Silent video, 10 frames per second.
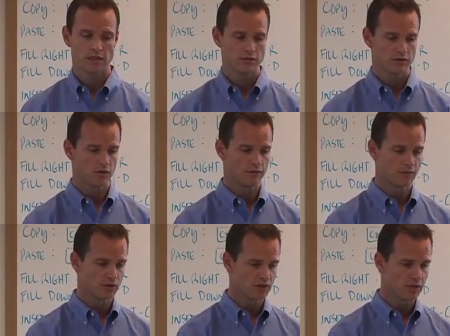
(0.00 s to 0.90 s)
so the
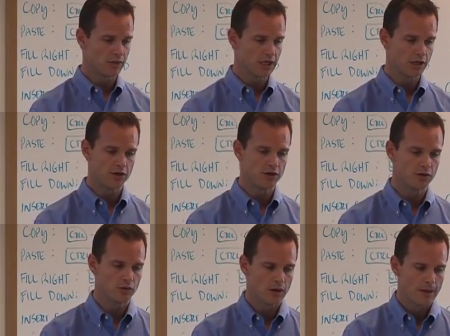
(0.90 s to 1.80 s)
first thing we need to
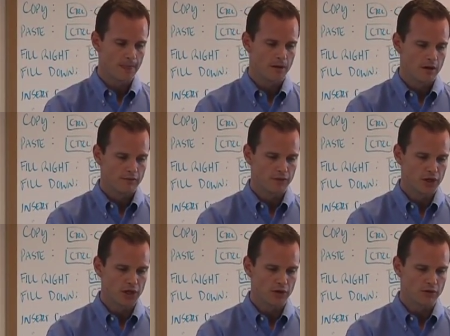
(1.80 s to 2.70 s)
do for
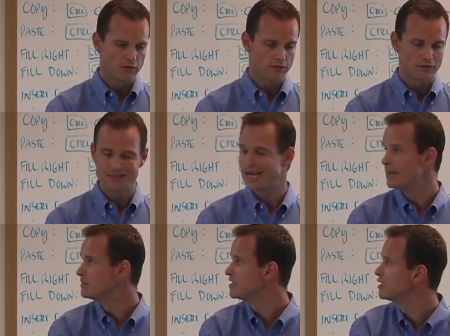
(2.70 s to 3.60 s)
year or for
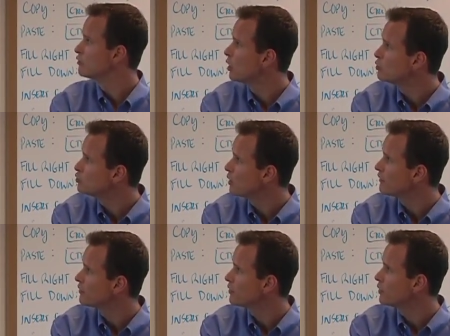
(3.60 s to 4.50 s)
time zero,
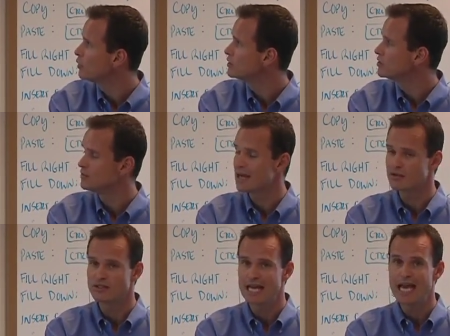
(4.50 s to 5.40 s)
1231
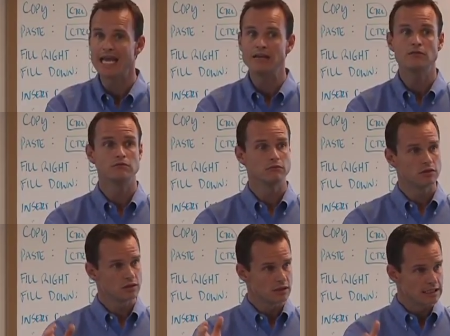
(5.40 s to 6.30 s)
2008, which
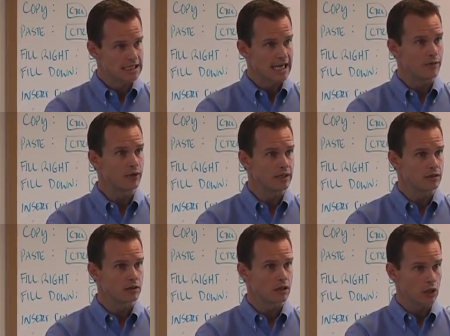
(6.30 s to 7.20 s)
is the day we
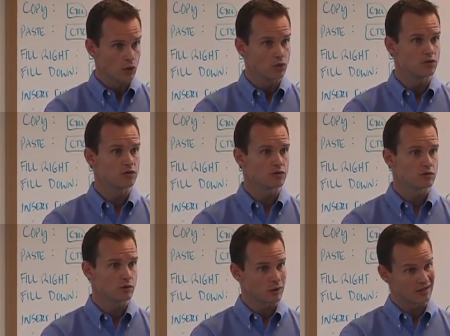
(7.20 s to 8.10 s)

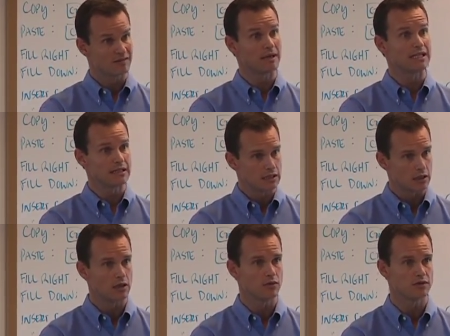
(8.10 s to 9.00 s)
close or we're expecting to
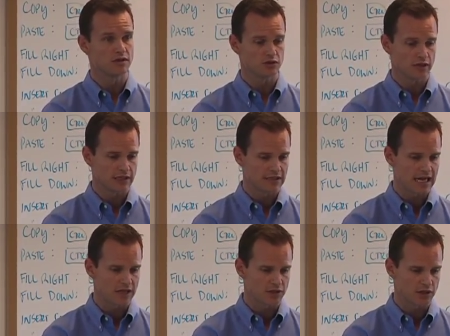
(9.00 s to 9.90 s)
close this
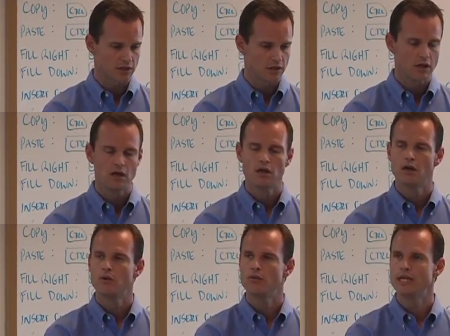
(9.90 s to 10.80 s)
transaction,
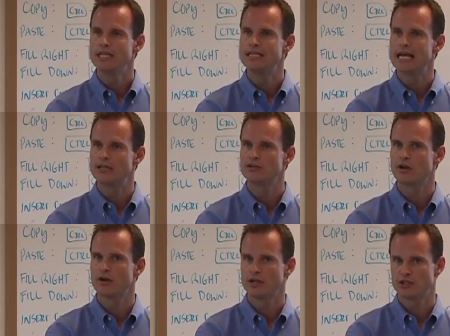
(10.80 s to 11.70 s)
we need to enter
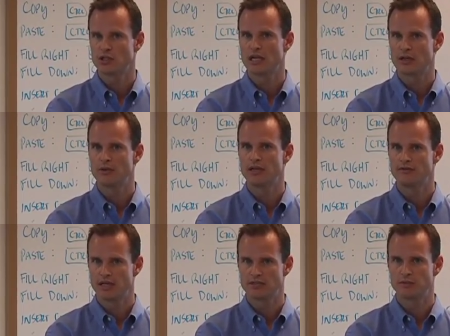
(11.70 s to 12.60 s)
our initial equity
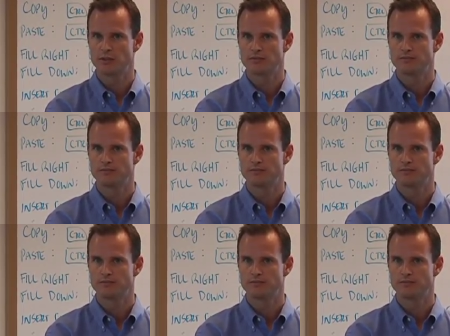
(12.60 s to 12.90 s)
investment.